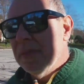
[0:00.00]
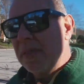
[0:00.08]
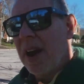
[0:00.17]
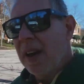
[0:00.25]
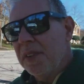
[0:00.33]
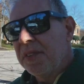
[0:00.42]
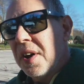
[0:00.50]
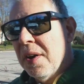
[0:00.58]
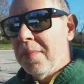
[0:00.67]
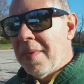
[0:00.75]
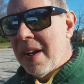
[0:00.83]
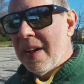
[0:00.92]
kind of
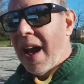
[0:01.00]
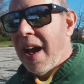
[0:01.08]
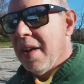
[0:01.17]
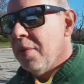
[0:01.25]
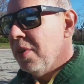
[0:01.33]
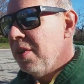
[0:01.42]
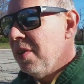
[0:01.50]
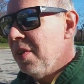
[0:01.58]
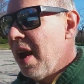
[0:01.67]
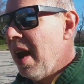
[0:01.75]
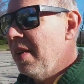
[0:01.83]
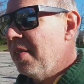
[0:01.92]
share my diet with you
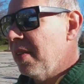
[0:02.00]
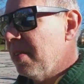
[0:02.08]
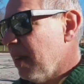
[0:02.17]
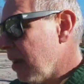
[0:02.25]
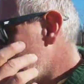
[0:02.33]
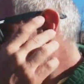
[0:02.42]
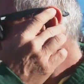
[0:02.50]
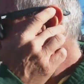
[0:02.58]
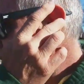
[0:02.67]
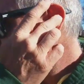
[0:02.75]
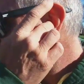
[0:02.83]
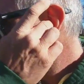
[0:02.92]
guys. As
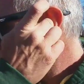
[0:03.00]
some of